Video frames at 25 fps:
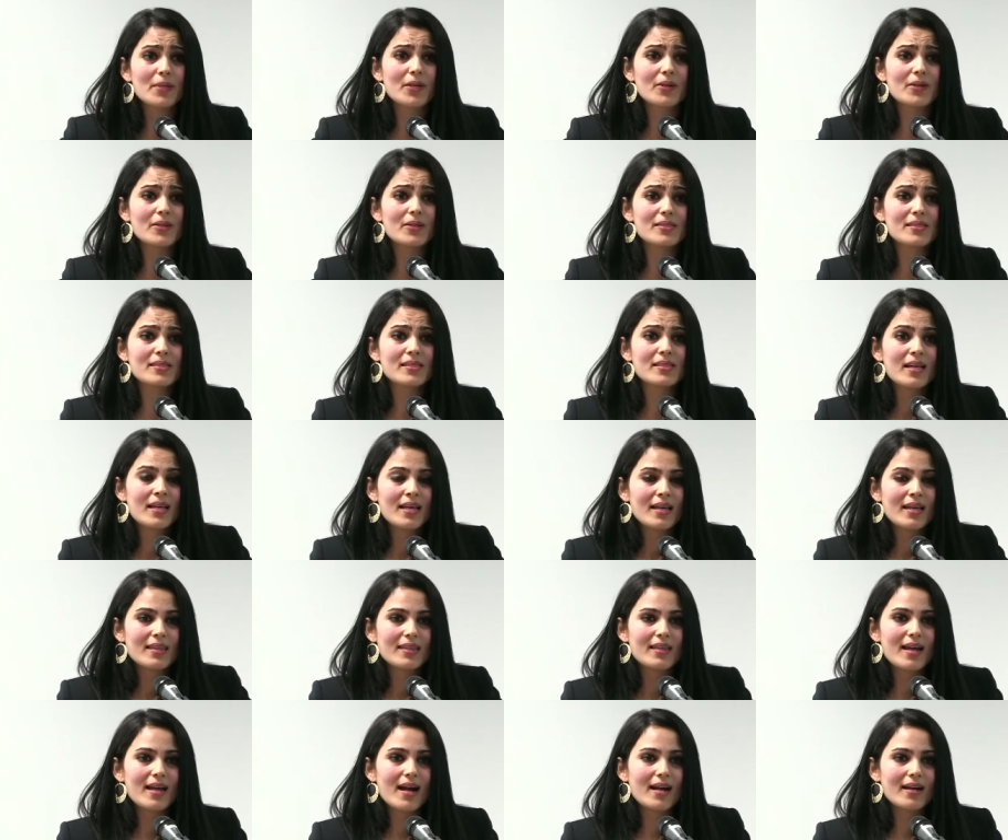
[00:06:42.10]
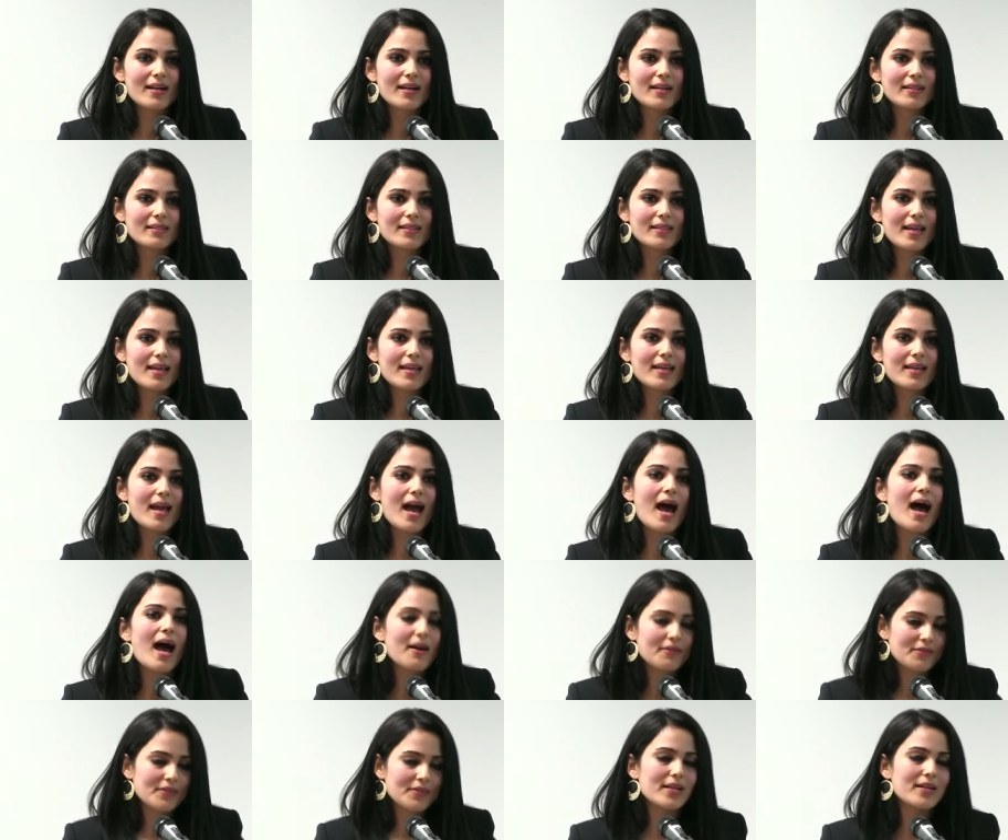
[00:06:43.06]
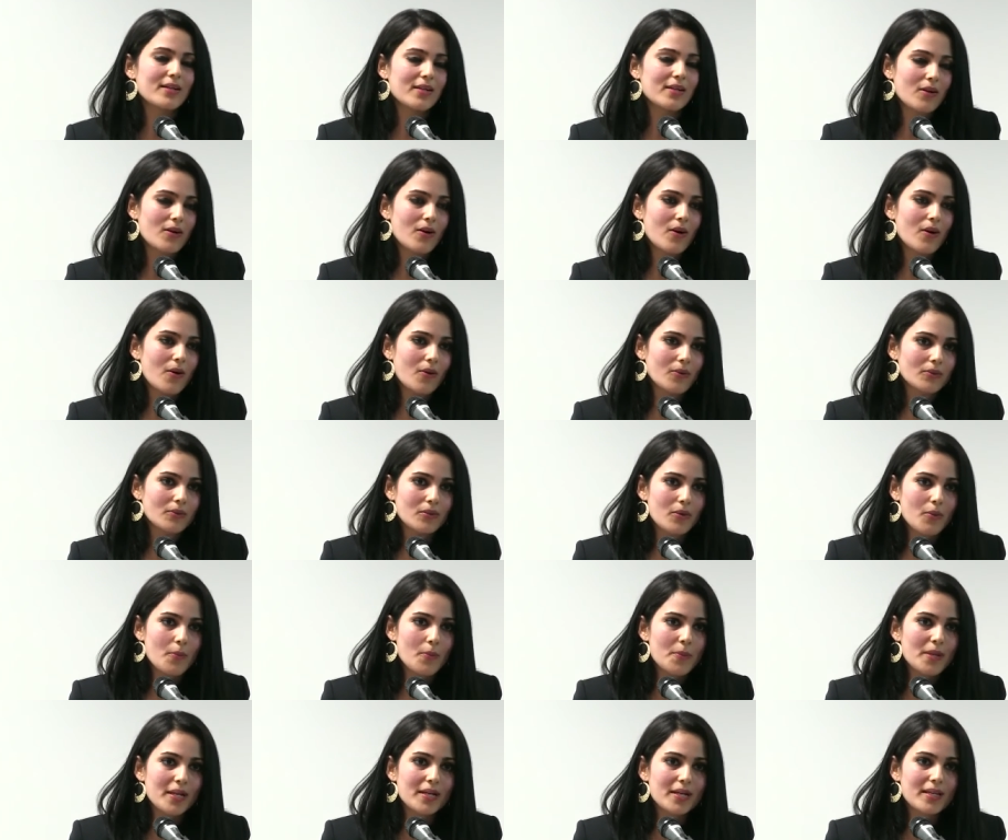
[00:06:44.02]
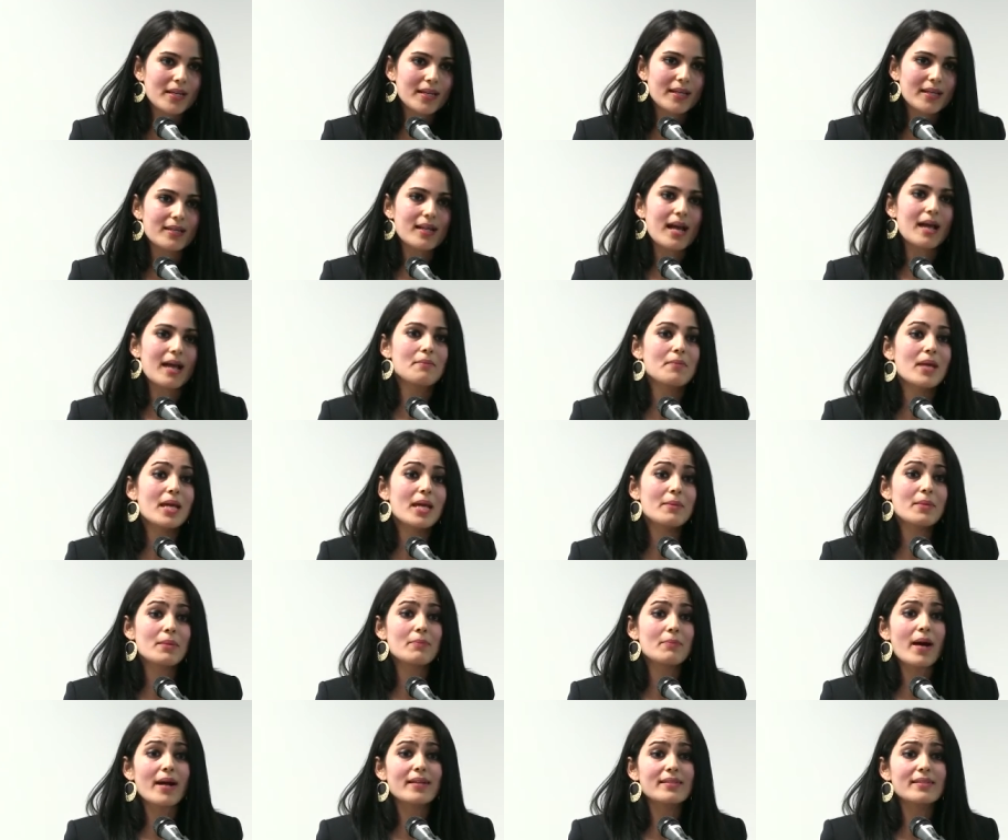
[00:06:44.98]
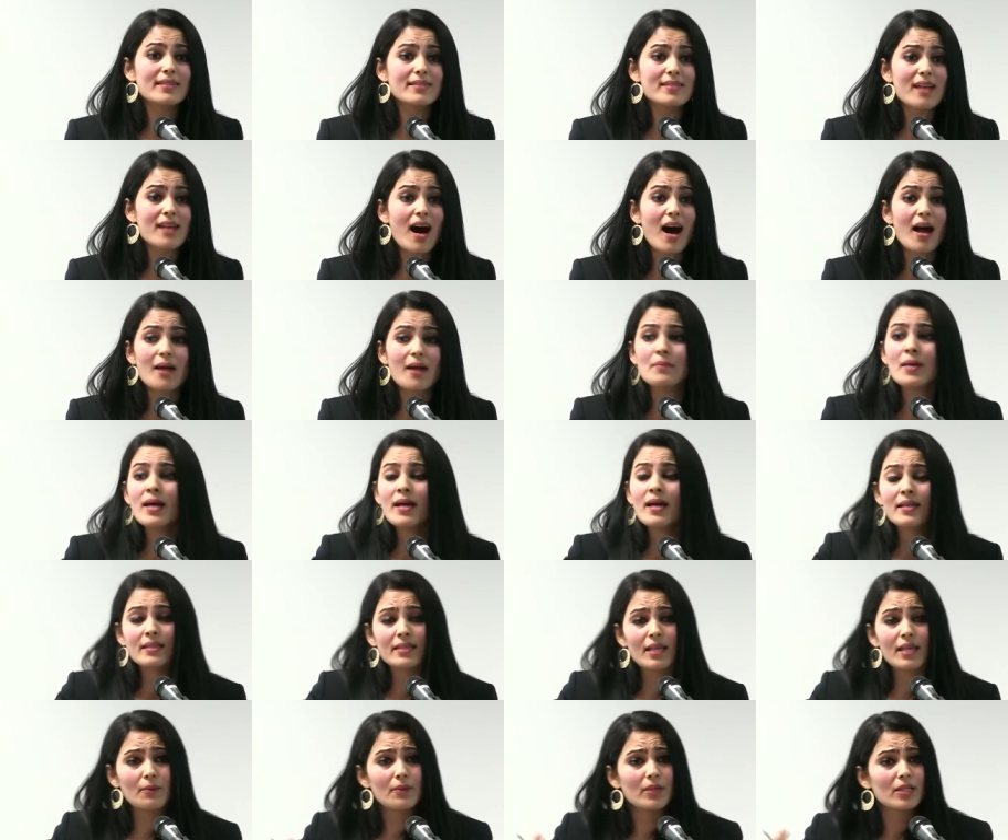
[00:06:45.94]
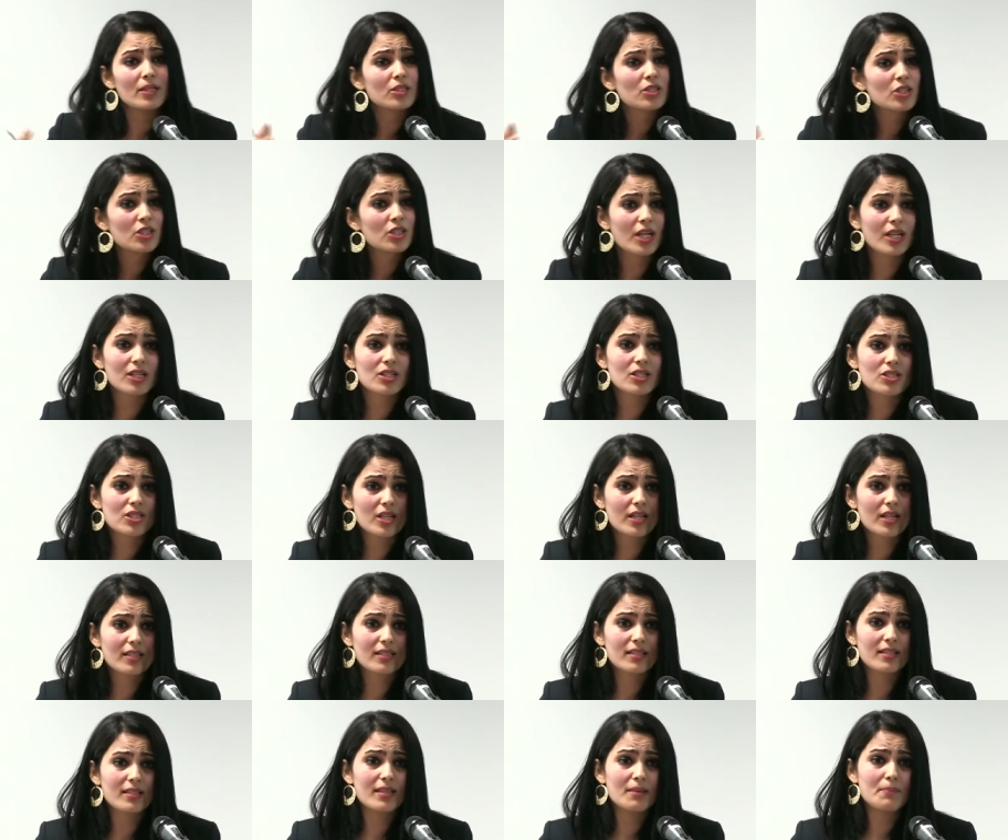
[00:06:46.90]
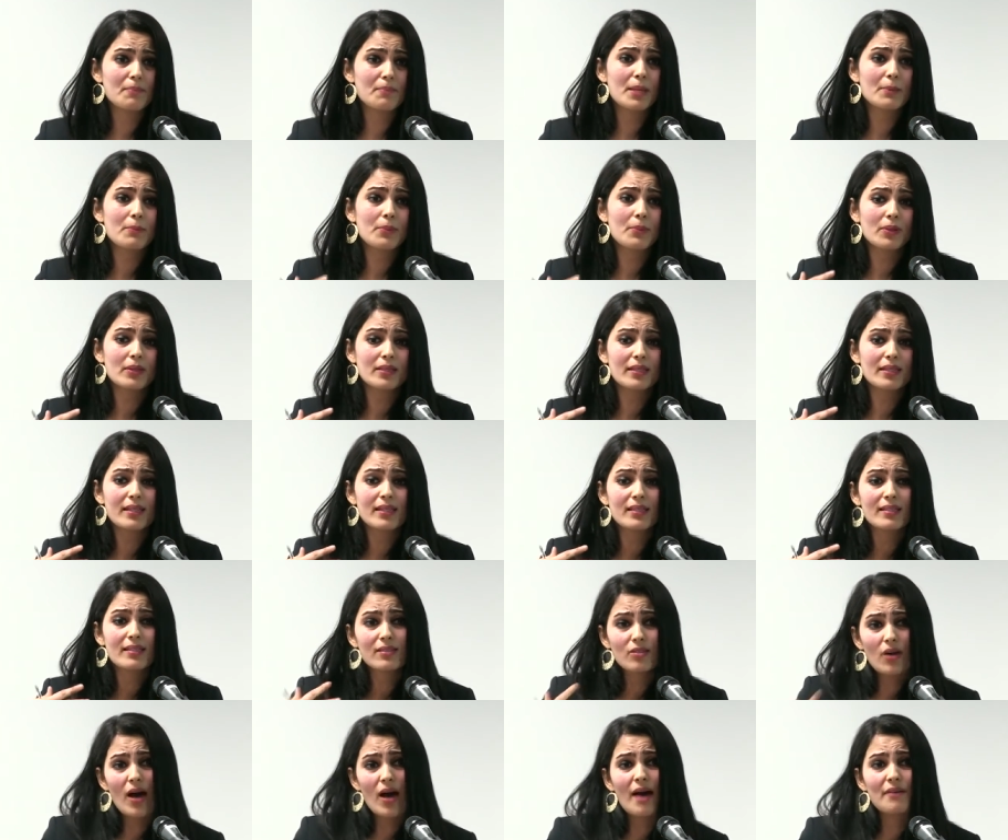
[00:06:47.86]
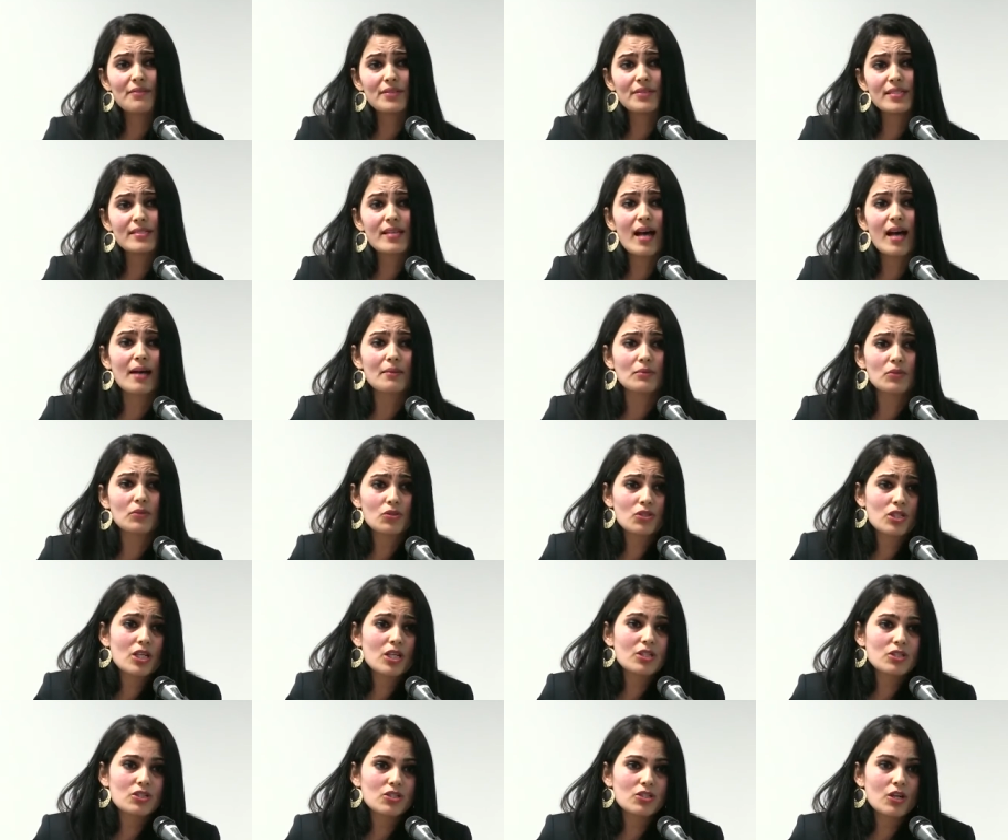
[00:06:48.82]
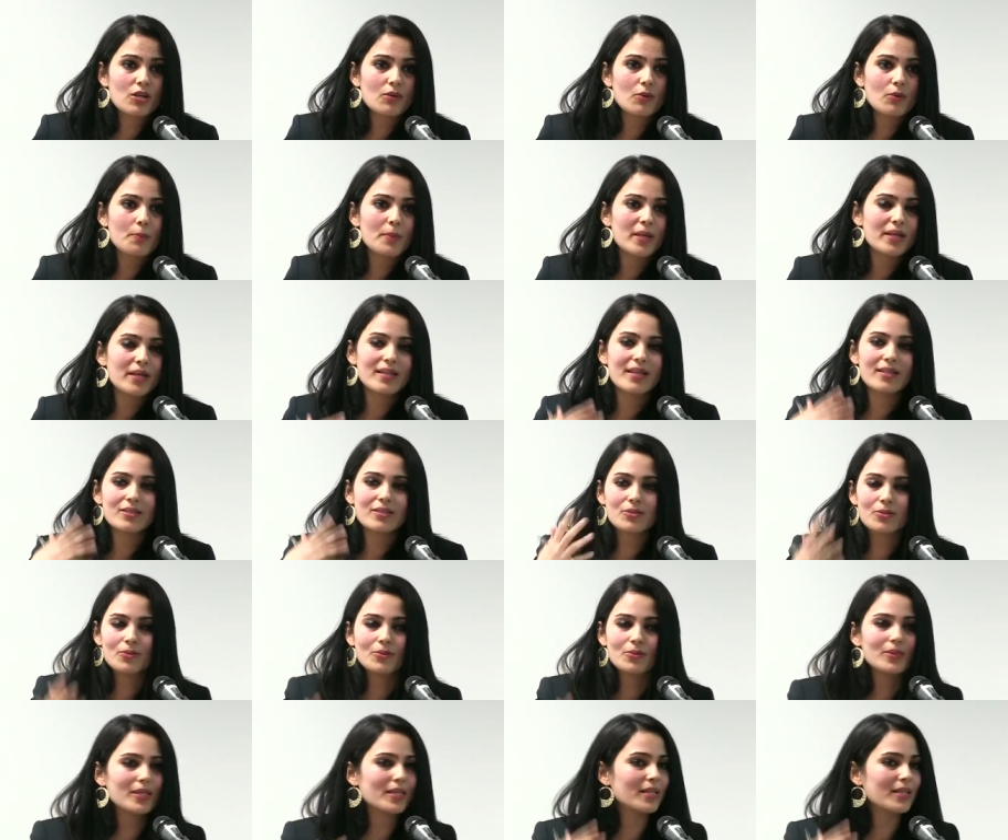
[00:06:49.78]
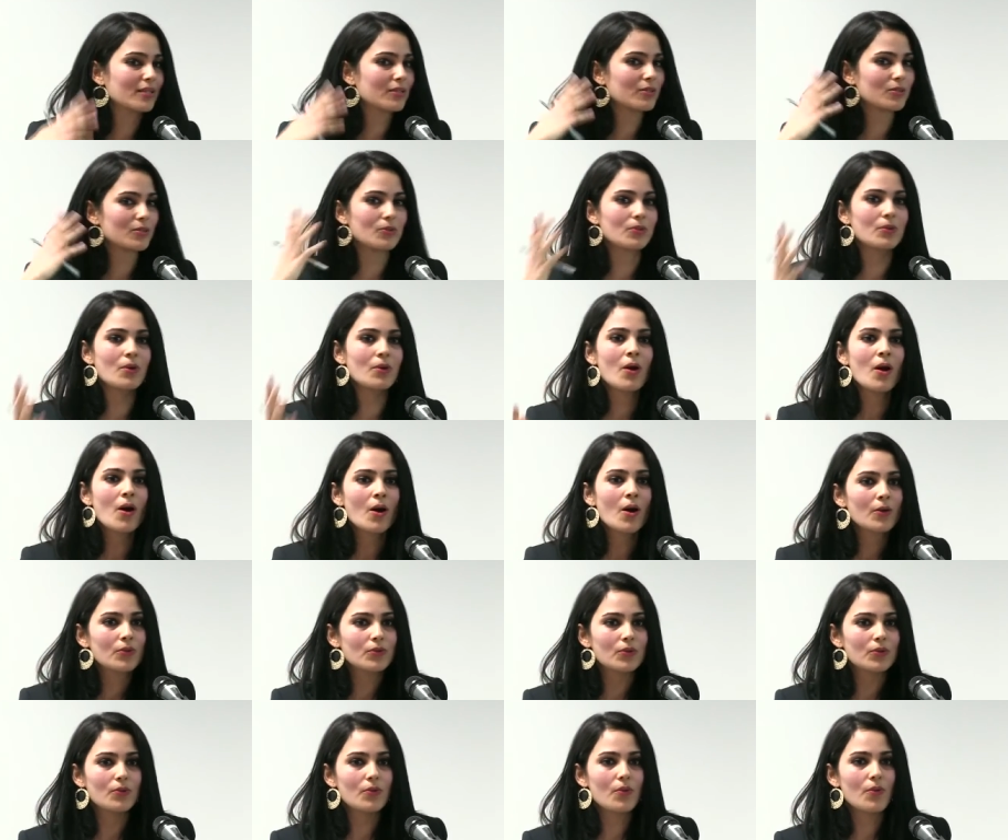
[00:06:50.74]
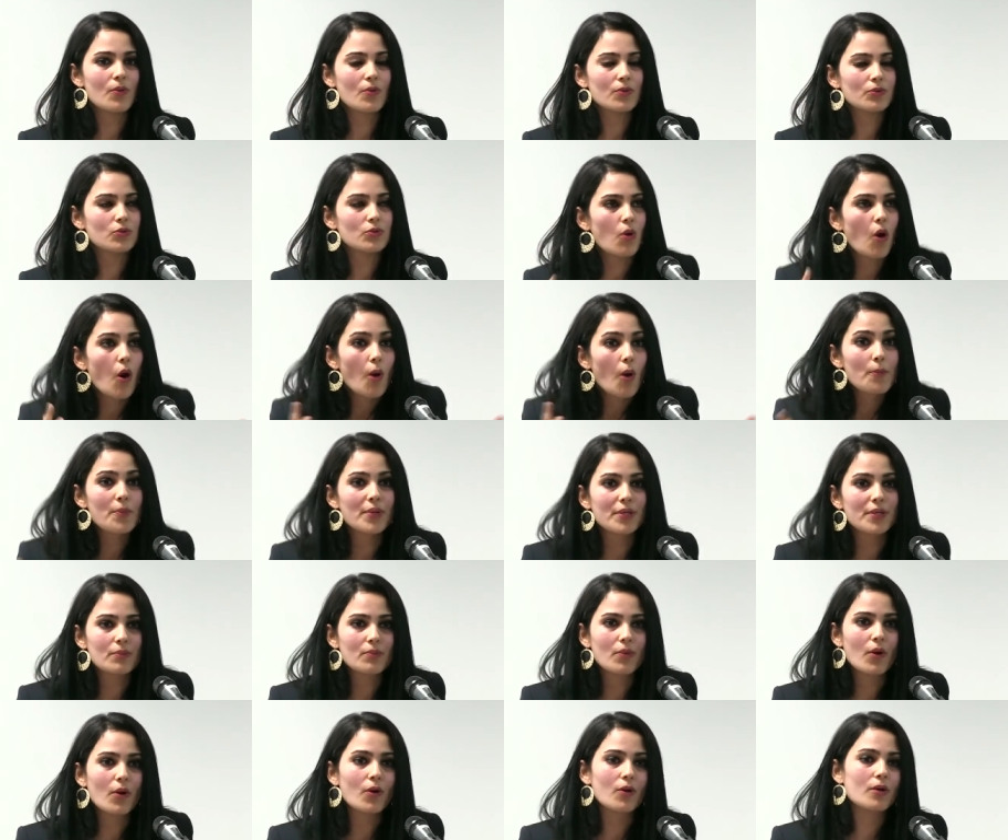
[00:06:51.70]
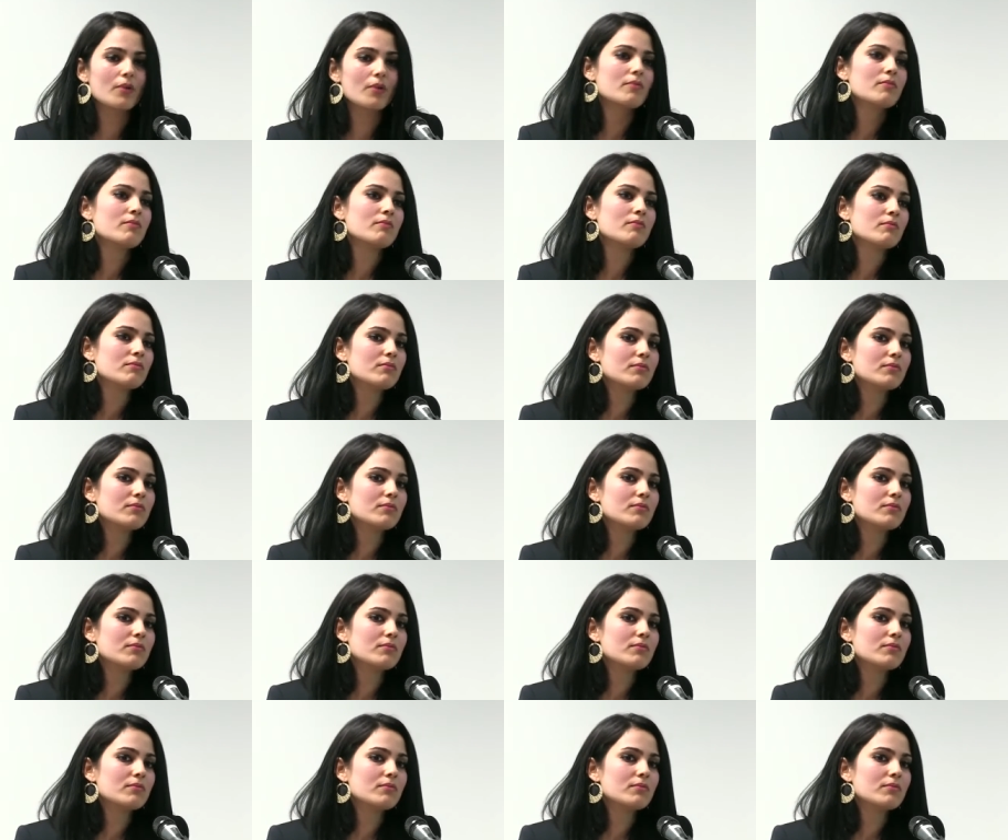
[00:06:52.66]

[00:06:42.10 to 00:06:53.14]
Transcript: because they, are, they have their own opinion and maybe by the time they will change it, the people need to have the time to change their opinion, to read, to, to, to open more.